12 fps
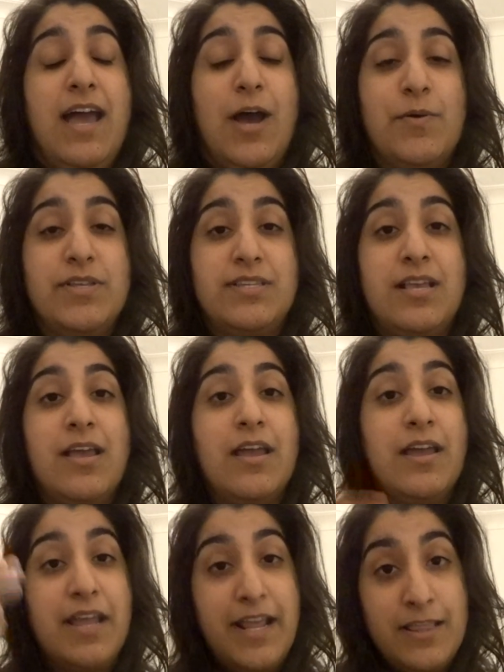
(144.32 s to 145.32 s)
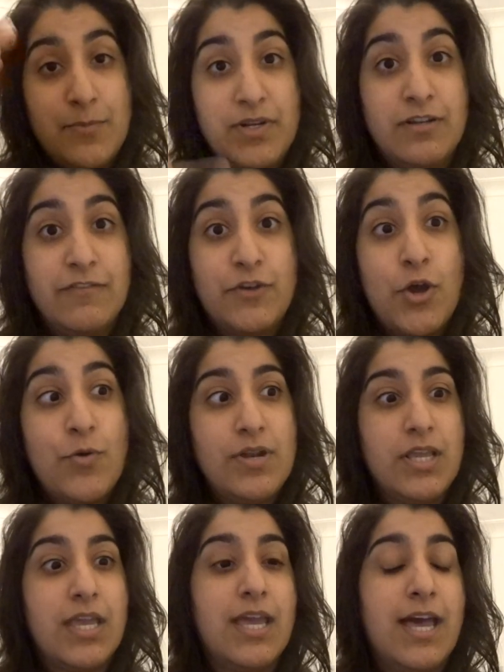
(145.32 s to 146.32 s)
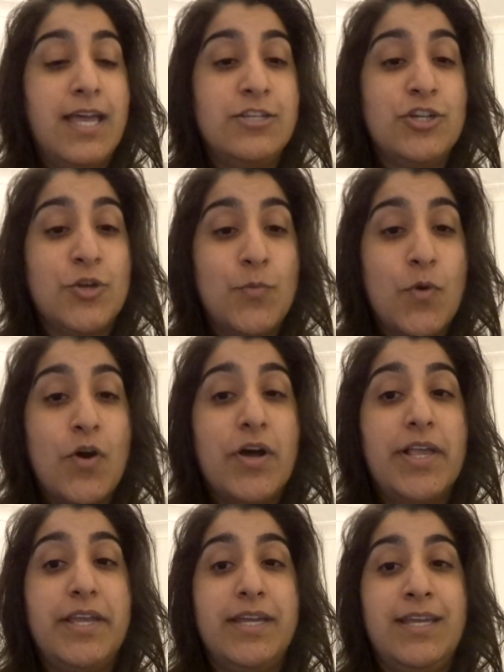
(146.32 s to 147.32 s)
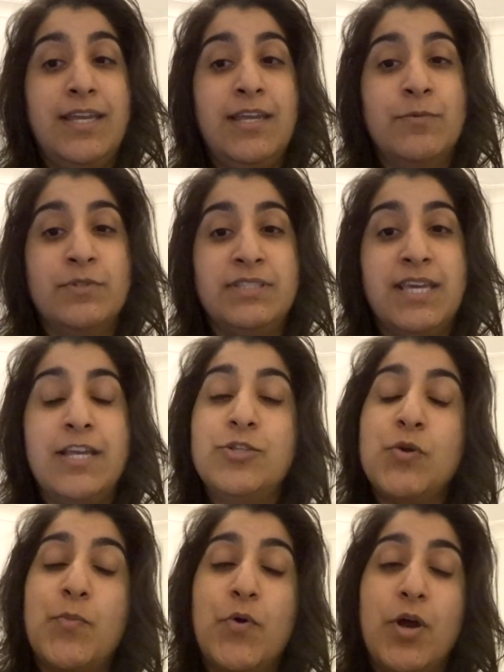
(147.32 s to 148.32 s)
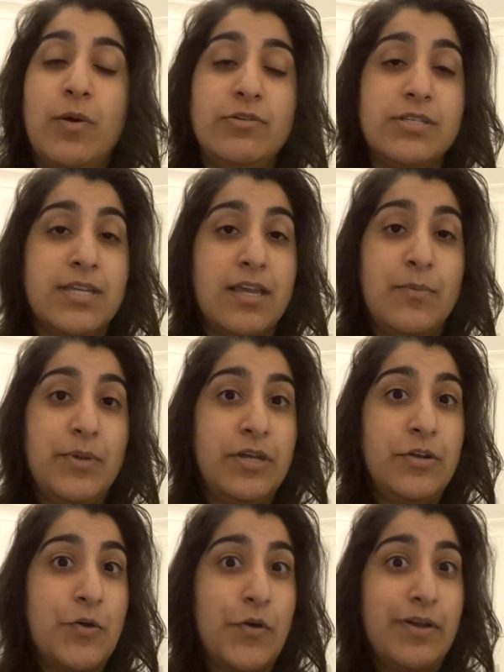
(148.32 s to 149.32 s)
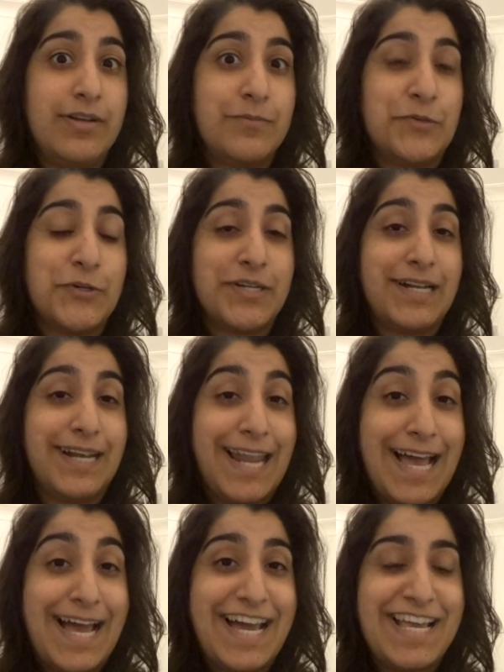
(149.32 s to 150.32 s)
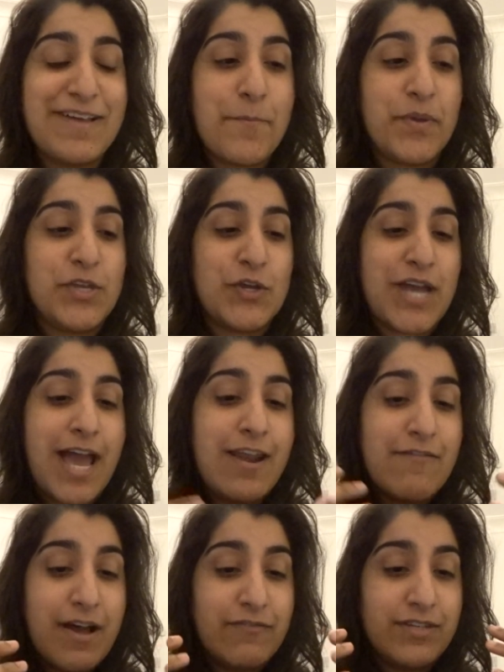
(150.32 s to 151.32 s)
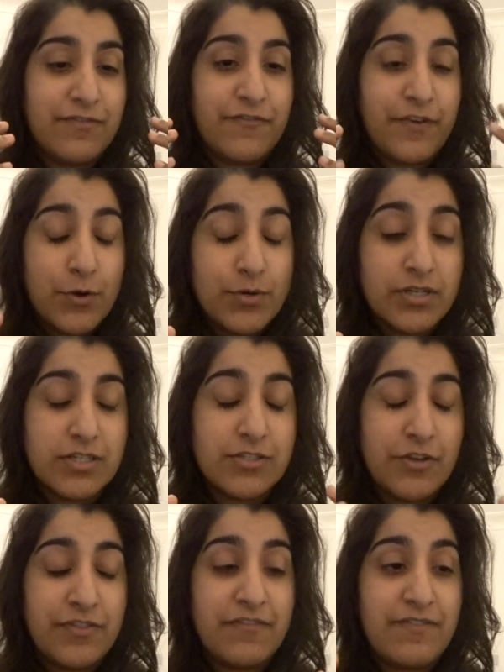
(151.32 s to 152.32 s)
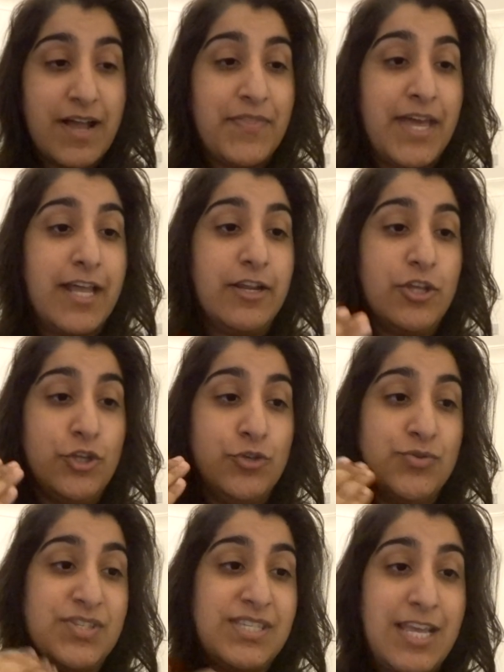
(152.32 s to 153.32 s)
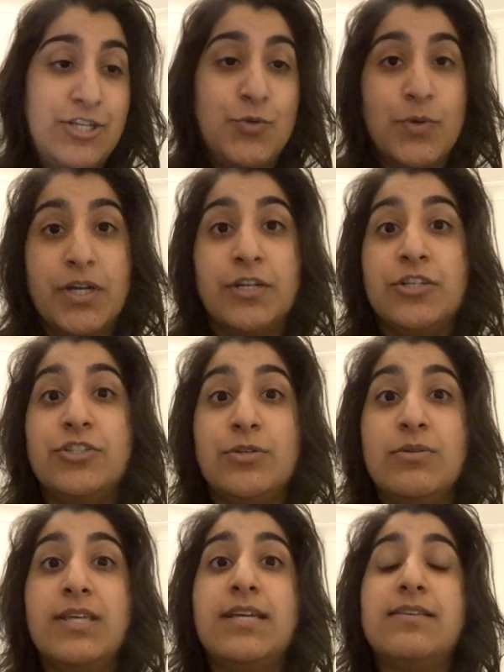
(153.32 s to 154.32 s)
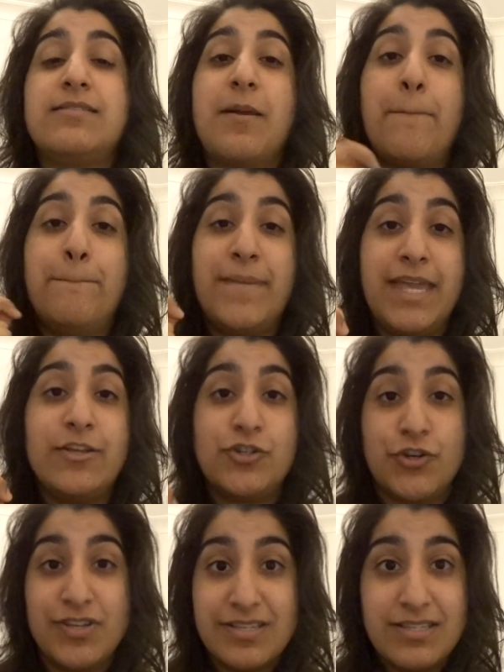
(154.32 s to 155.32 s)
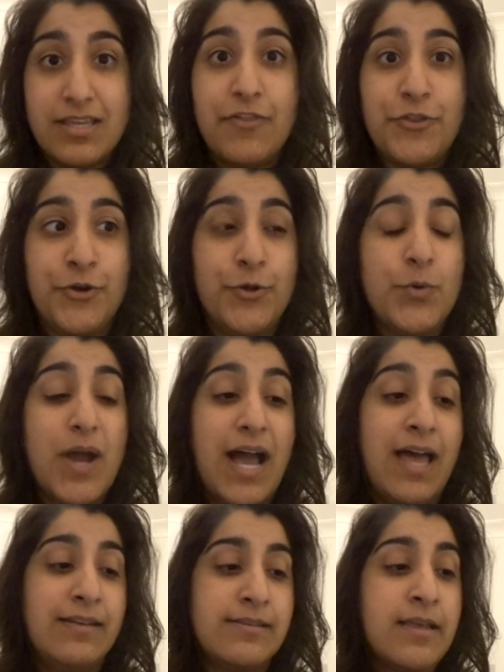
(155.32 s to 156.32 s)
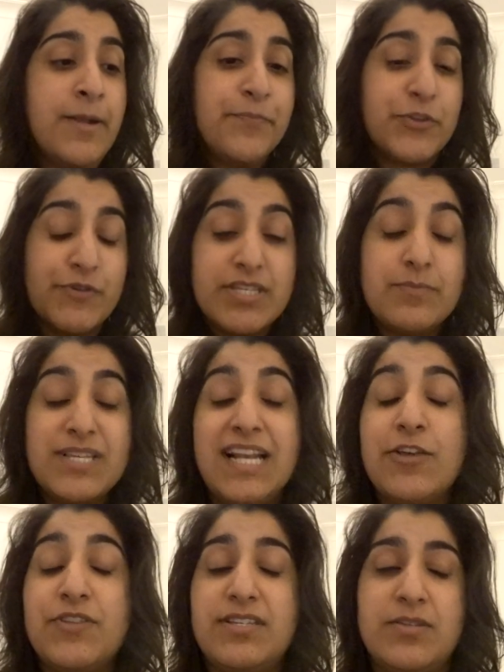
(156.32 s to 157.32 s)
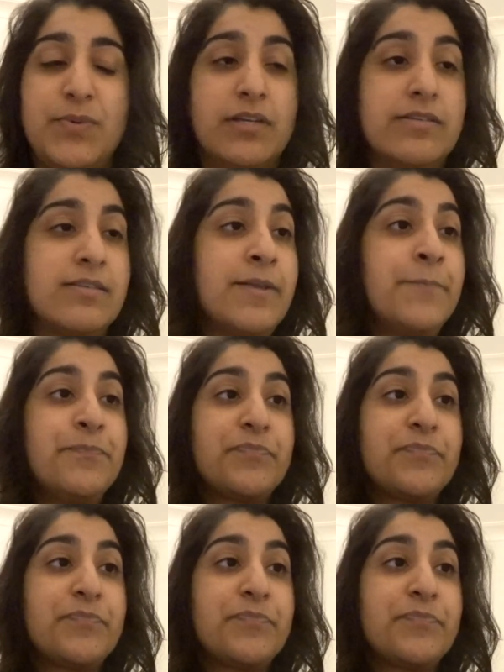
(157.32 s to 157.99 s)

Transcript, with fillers: I was in the middle of coding it and you know what it was getting to a point where I was just getting a bit annoyed, I'm not gonna lie. But you kind of have to focus on the fact that you said you were gonna do this, make sure you see it through. And the reason I'm telling you this is because